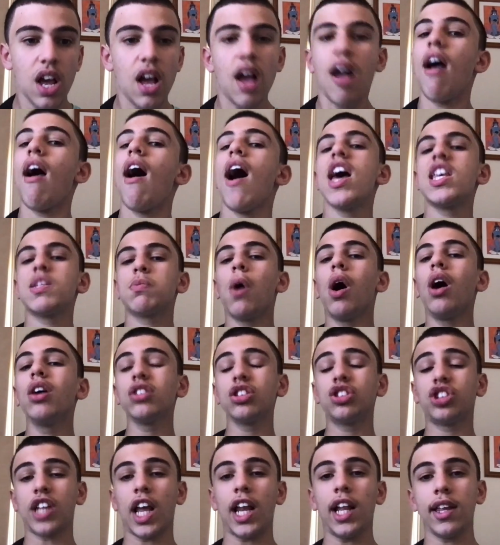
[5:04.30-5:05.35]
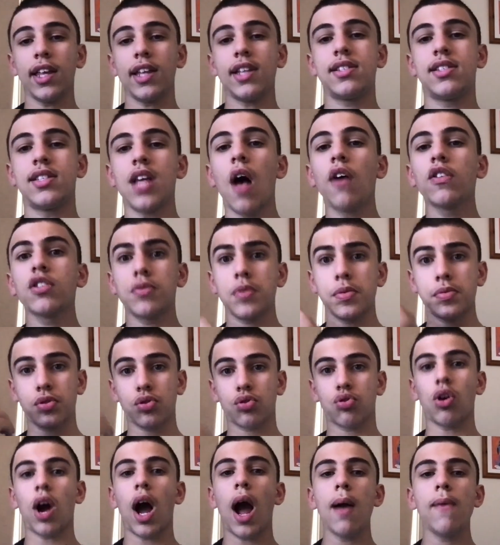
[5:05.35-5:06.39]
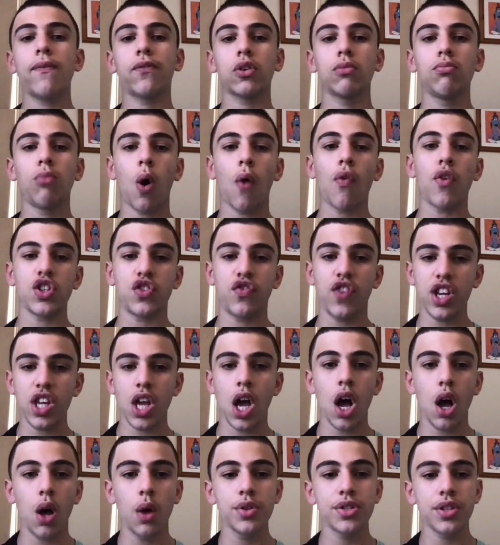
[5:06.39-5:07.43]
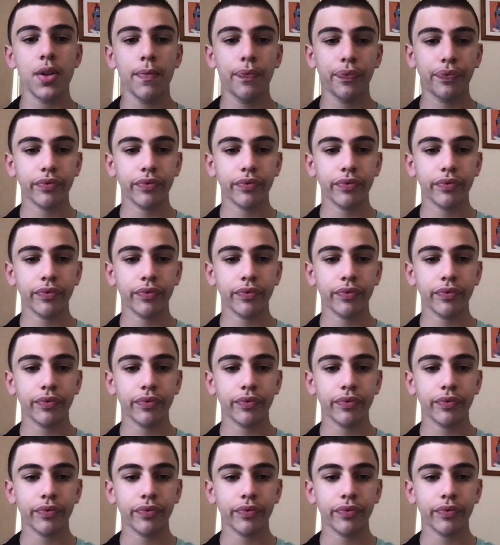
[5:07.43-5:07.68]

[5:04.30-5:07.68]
as well as the channel itself. Subscribe for more of those videos.